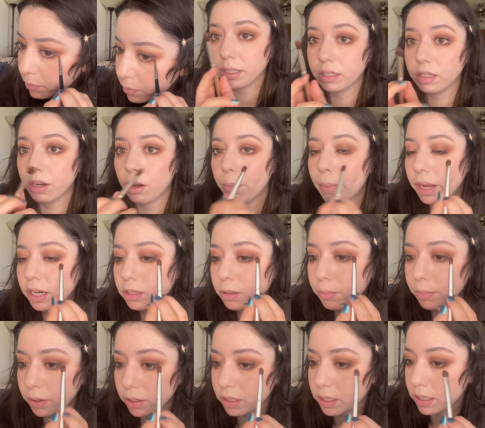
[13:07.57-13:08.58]
Go back to
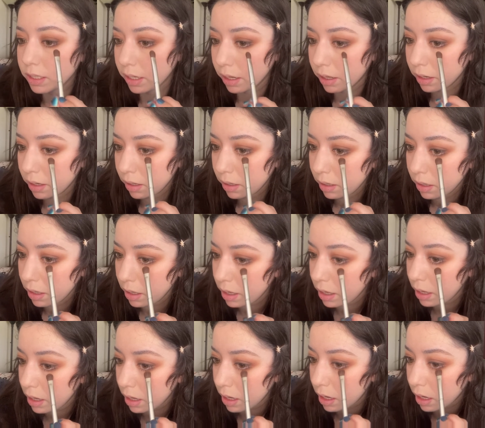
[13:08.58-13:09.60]
Burnt Sienna,
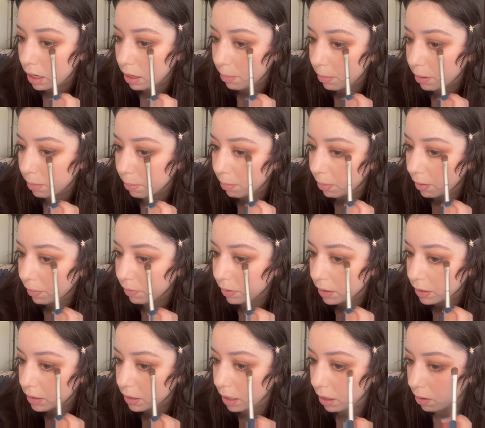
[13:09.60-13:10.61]
and I'm gonna buff
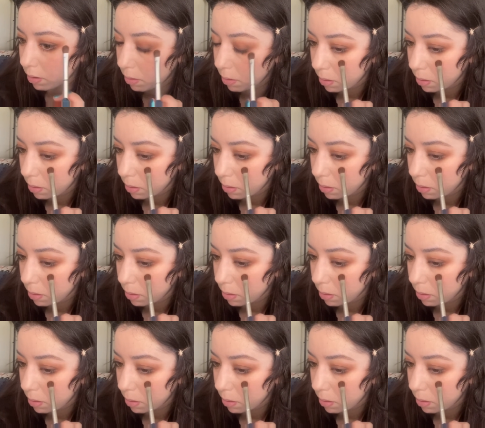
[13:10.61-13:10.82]
this out.